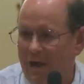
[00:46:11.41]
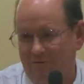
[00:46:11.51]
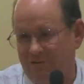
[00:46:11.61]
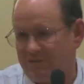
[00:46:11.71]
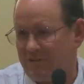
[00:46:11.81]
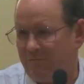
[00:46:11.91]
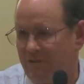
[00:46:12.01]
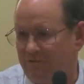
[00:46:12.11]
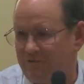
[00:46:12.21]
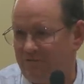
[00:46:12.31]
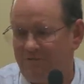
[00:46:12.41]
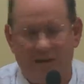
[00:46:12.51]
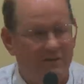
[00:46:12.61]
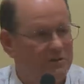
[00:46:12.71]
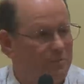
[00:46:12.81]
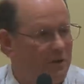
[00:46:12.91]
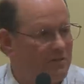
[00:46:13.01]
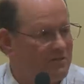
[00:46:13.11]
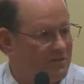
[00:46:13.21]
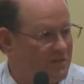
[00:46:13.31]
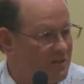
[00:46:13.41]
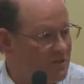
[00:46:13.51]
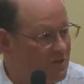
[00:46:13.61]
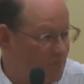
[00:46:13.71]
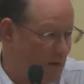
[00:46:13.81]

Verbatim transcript: obviously mothers and fathers, brothers and sisters,